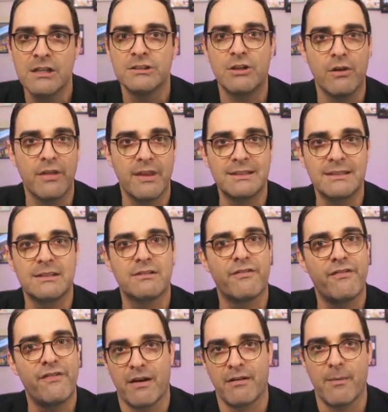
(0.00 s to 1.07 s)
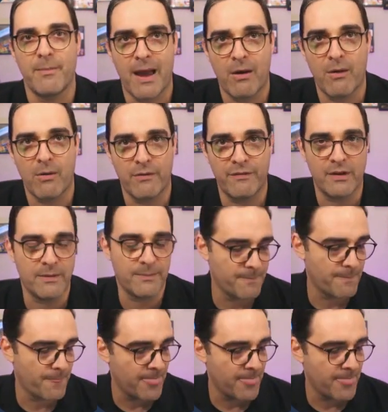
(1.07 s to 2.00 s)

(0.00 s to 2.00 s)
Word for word: So this is very powerful.